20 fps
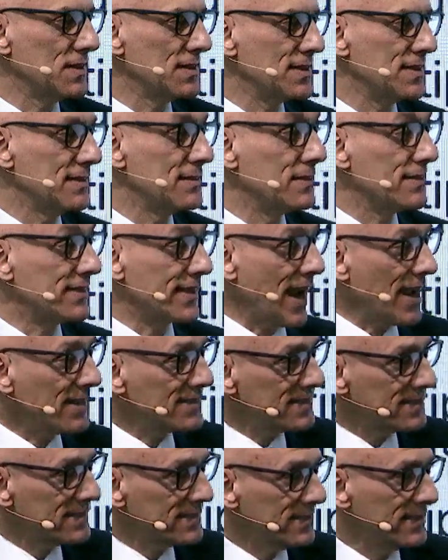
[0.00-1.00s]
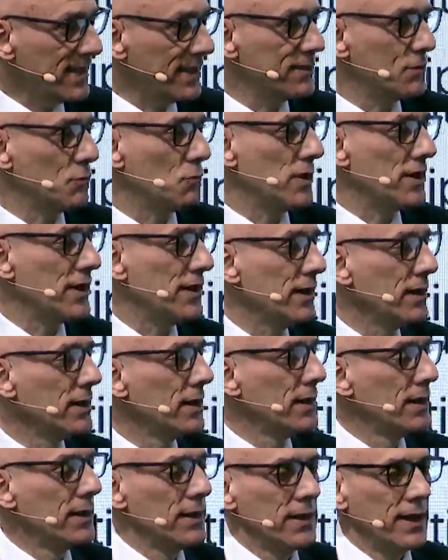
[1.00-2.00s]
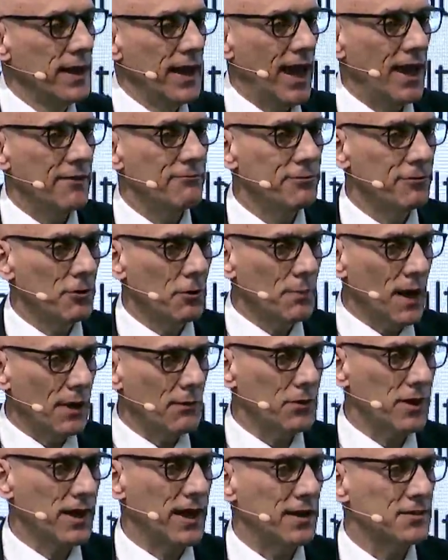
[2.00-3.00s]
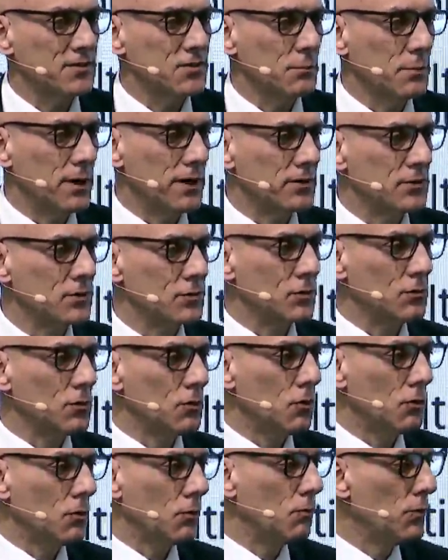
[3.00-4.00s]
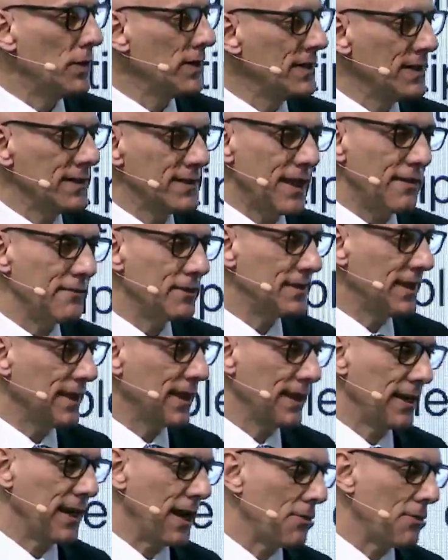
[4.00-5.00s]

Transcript: it's the trust that we have from our customers. So we did everything in